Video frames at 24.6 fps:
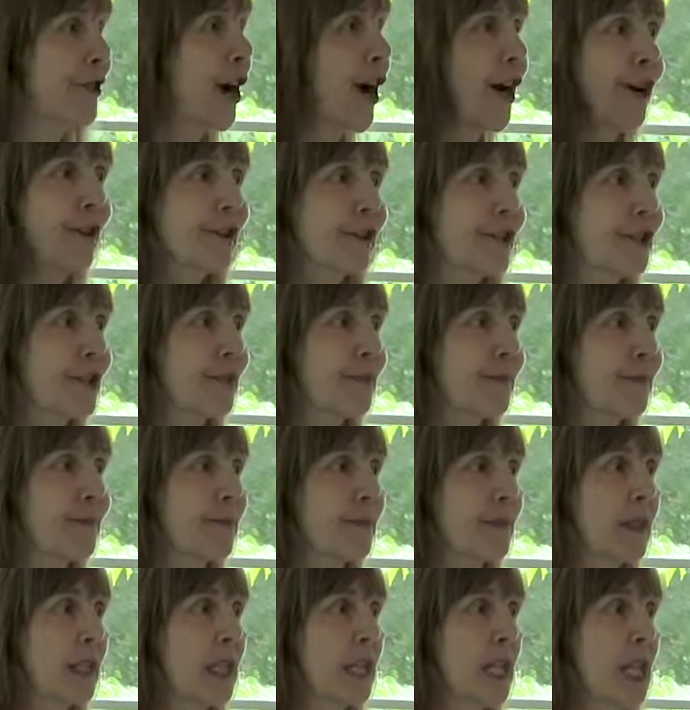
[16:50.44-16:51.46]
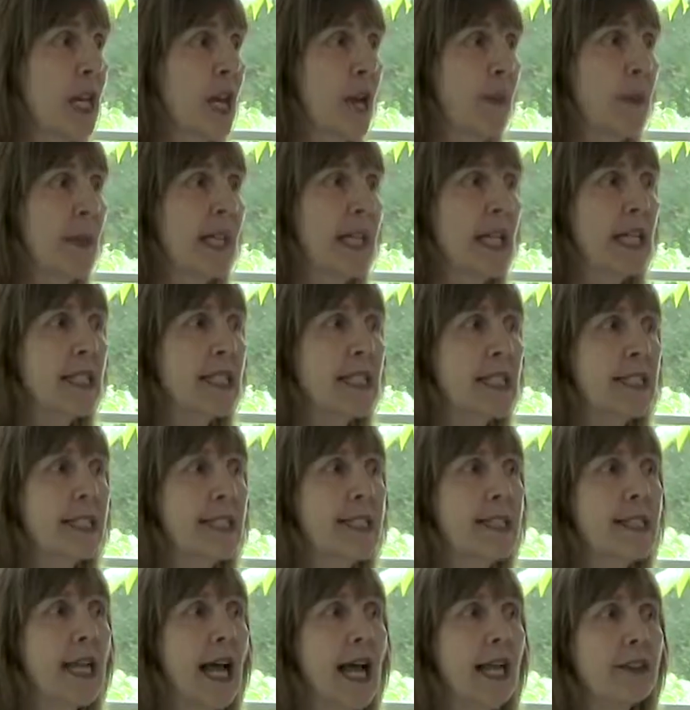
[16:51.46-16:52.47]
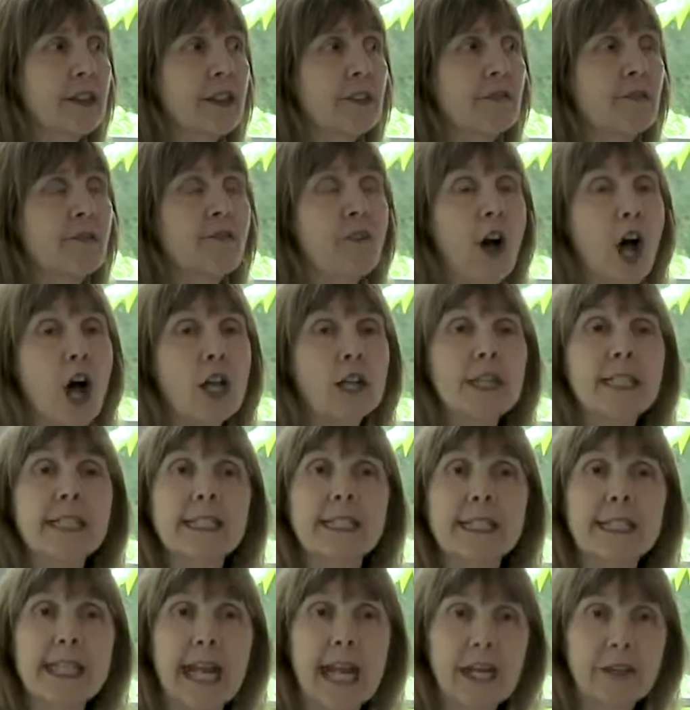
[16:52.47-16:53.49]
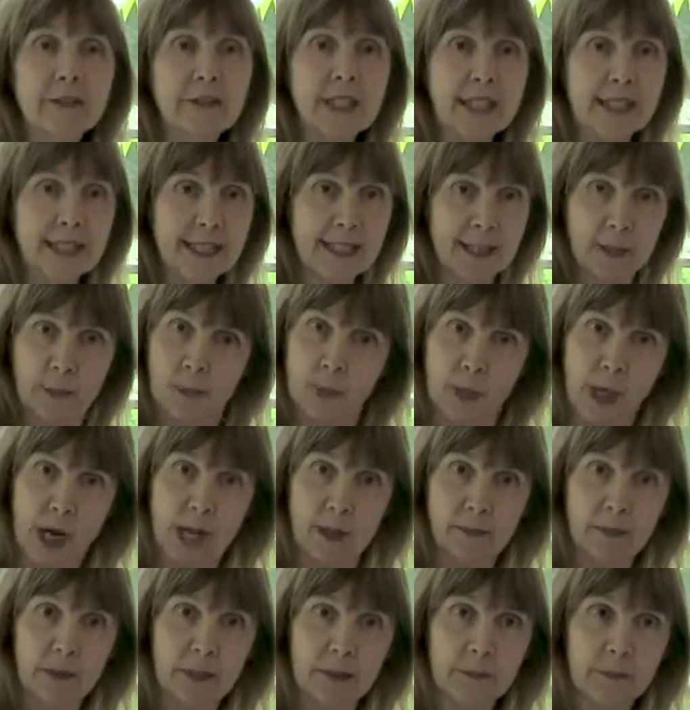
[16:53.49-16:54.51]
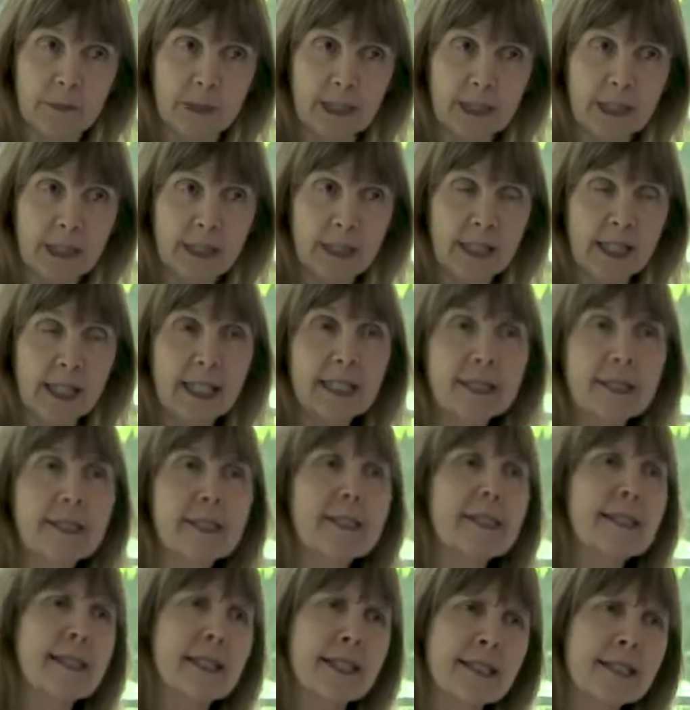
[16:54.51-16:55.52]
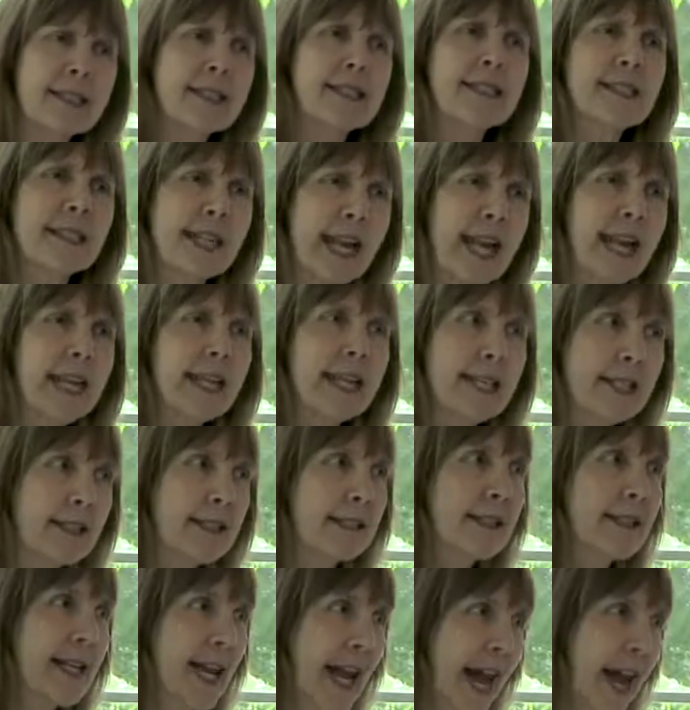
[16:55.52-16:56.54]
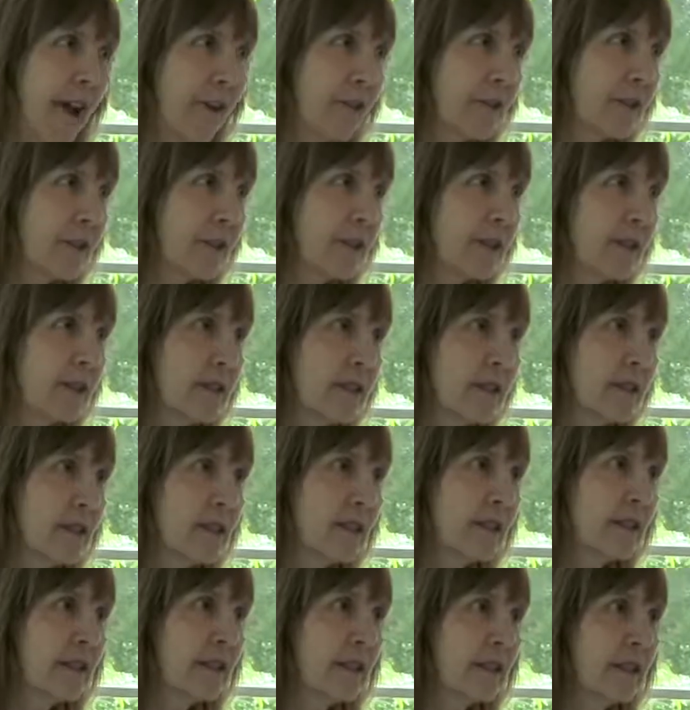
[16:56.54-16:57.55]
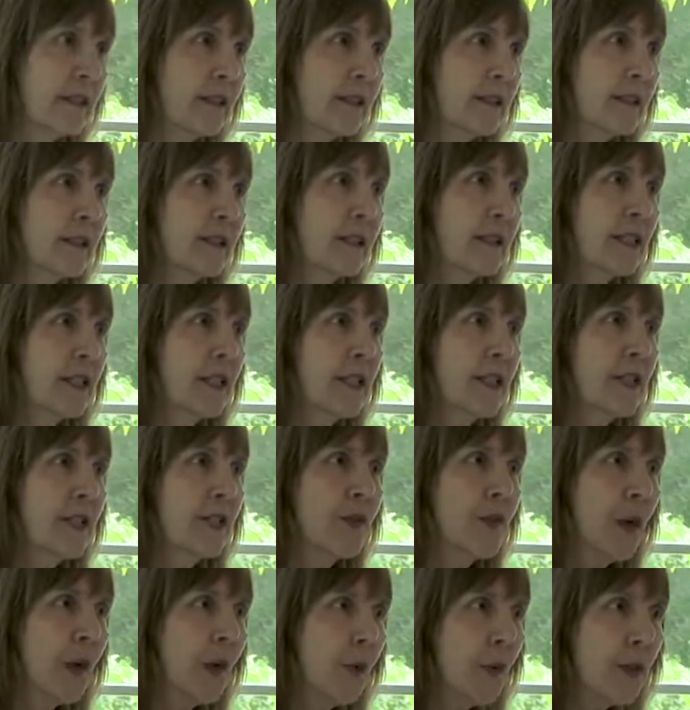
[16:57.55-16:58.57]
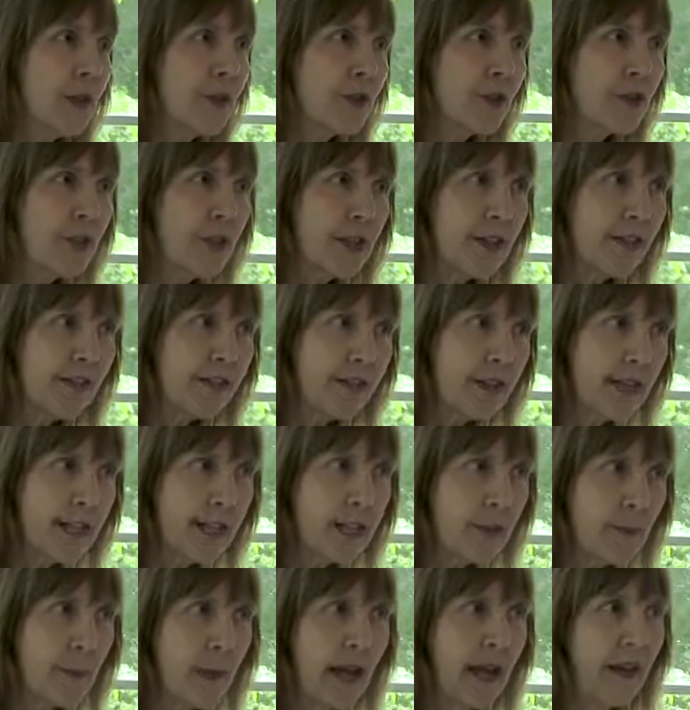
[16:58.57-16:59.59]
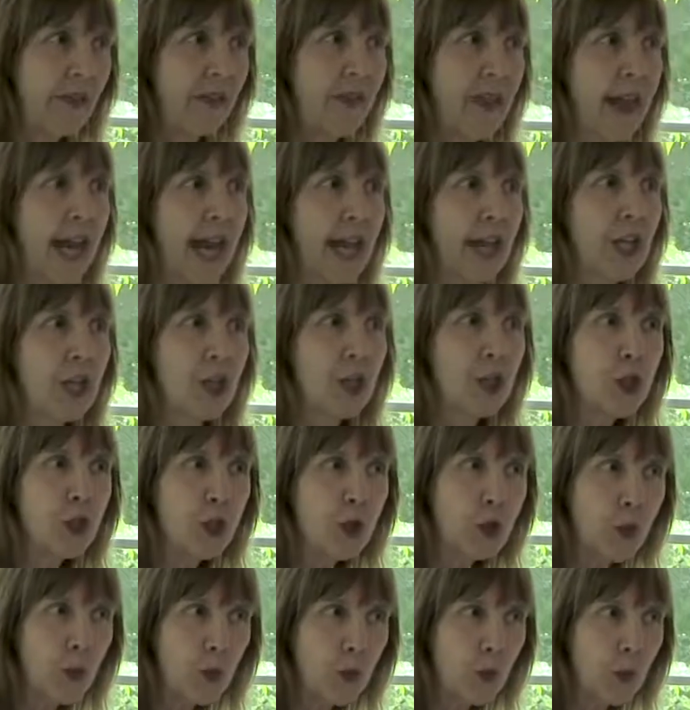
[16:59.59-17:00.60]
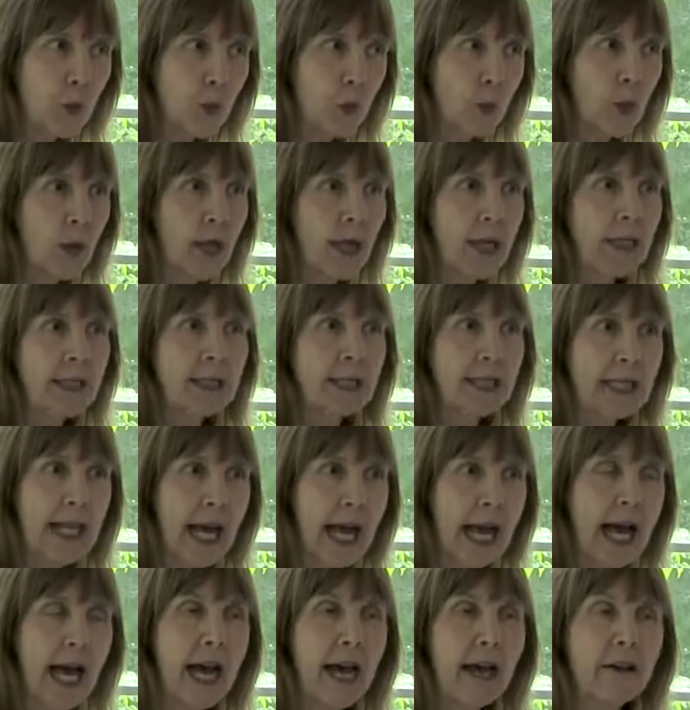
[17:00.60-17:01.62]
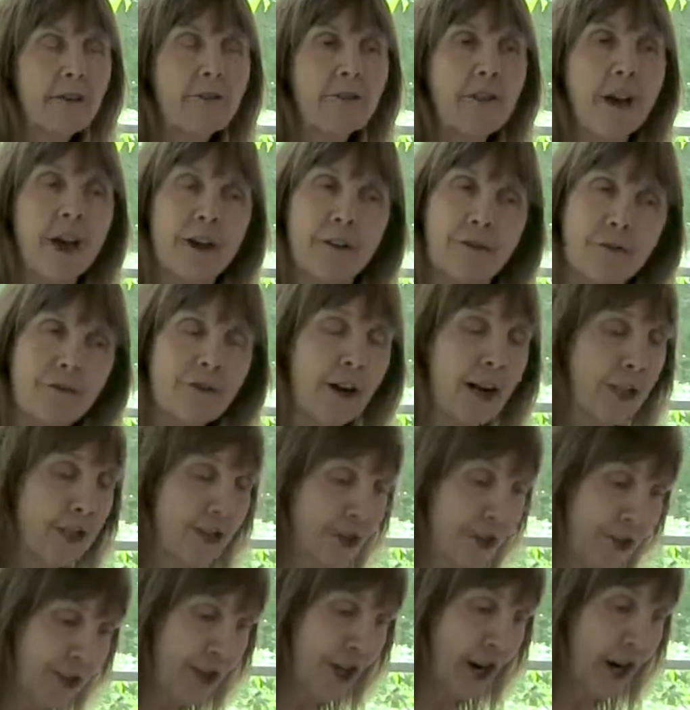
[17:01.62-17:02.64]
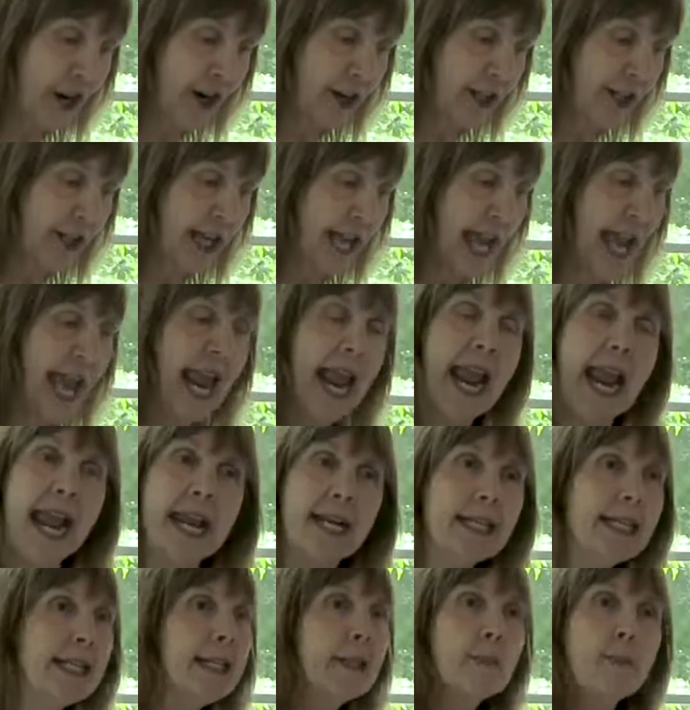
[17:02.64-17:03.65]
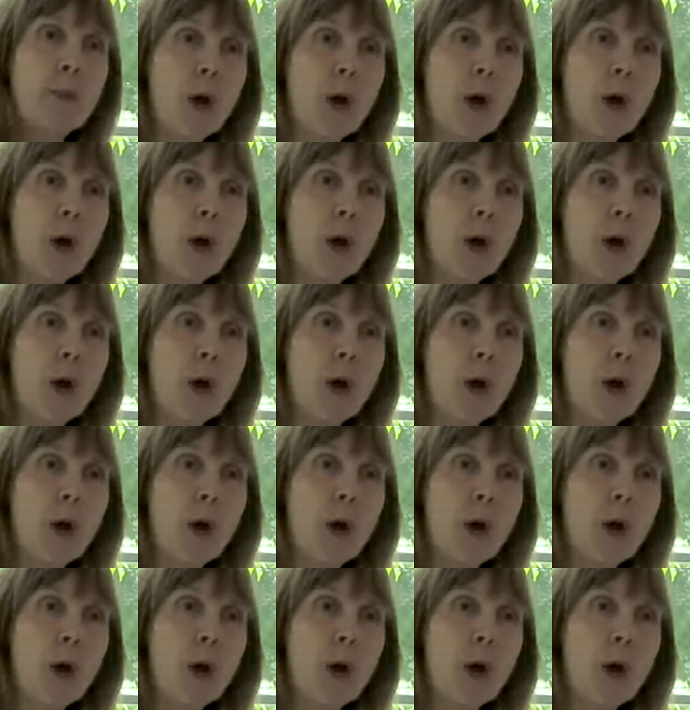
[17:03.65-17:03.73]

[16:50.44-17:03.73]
start." Because it's not the falling down that's the problem, it's the staying down. So I want you to think about that. You can have a fresh start any